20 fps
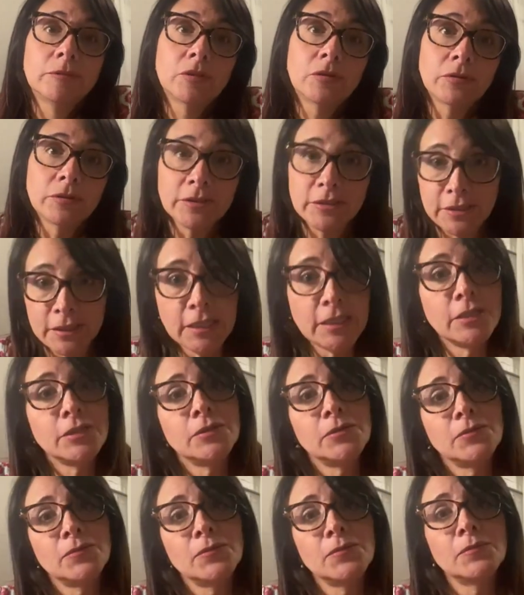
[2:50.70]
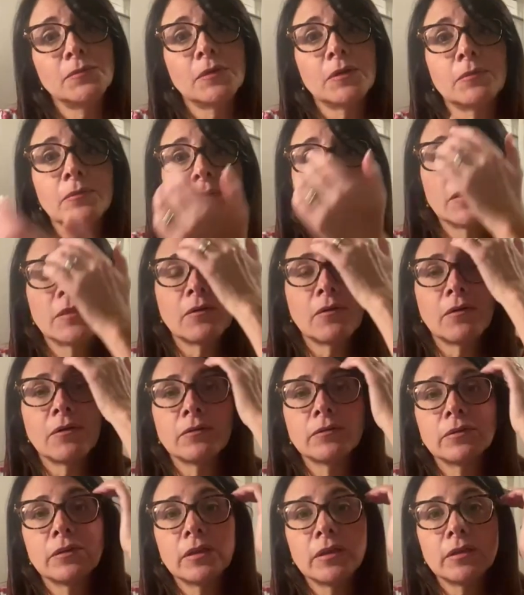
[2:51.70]
continue with
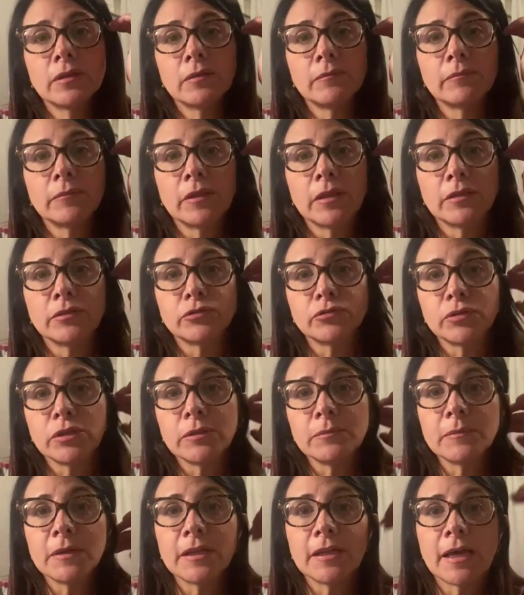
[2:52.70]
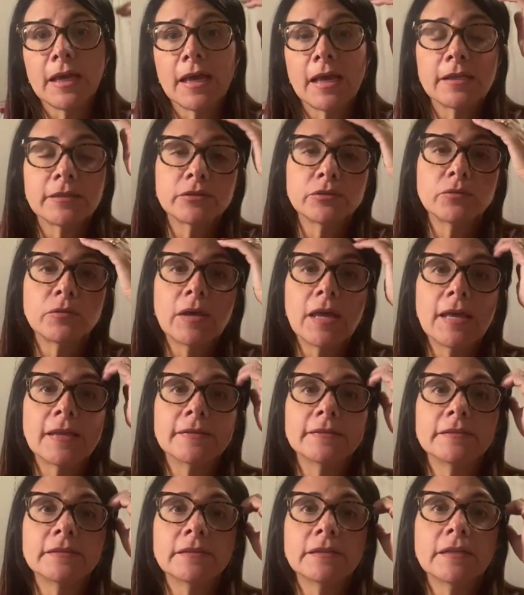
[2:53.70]
all the treatment I had to
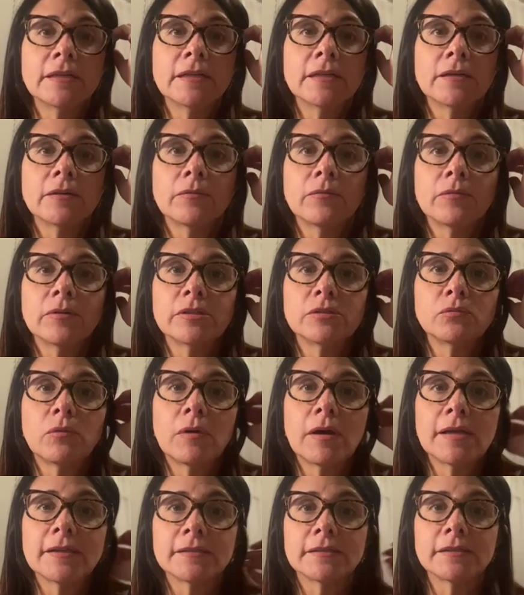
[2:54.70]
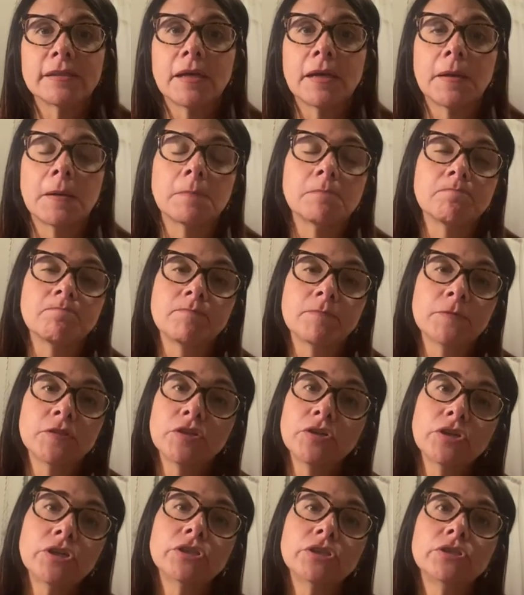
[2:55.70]
get, which was
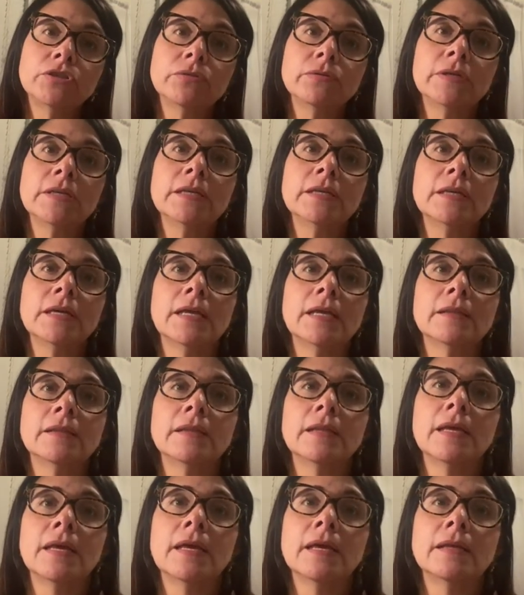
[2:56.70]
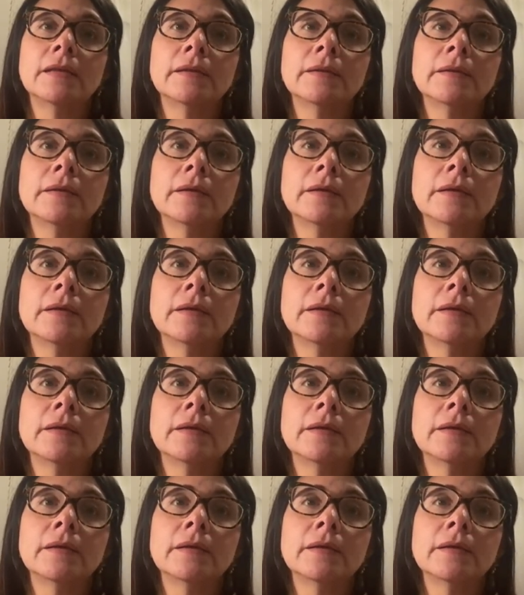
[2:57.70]
surgery, and then